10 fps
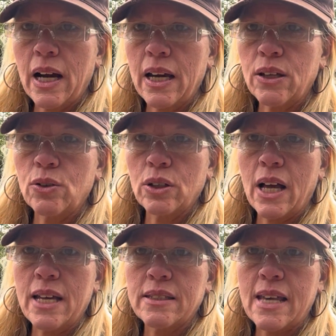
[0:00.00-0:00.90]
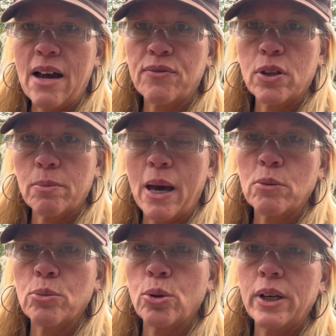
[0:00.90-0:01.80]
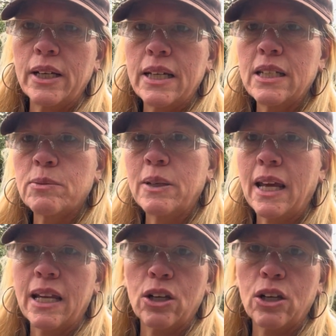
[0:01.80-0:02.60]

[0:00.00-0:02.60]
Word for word: I utilize that for the mountain boy, and he's been getting